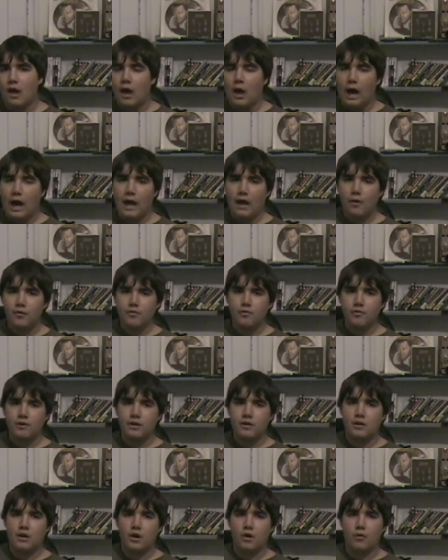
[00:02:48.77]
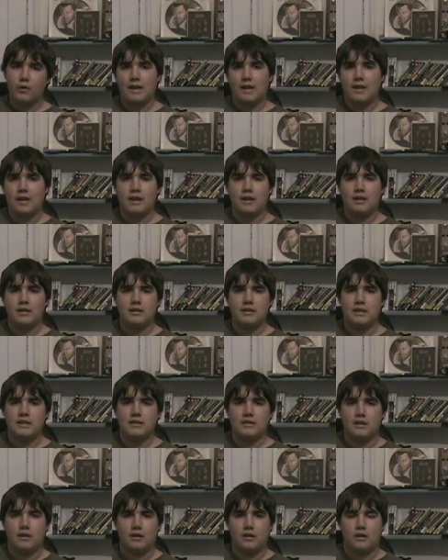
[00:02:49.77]
I also didn't go into any
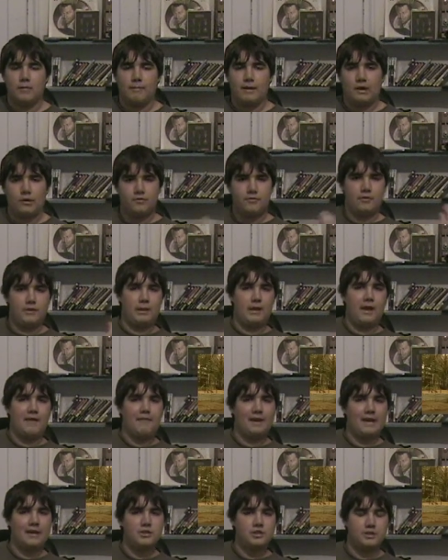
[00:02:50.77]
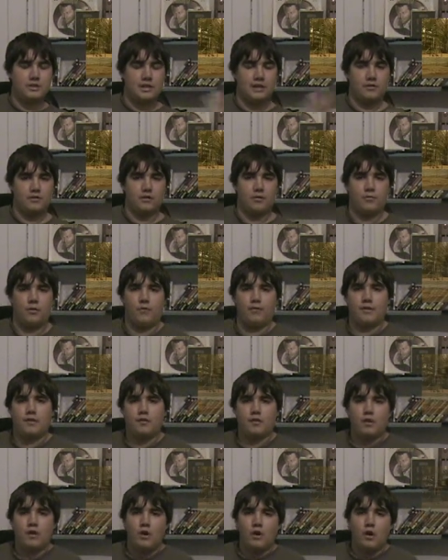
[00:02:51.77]
detail about the live-action Death Note
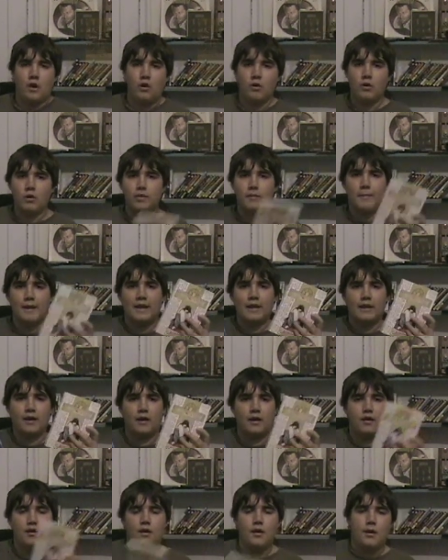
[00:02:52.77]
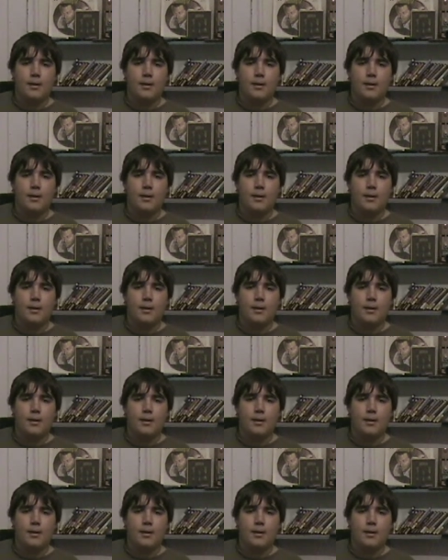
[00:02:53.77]
movies, or the manga,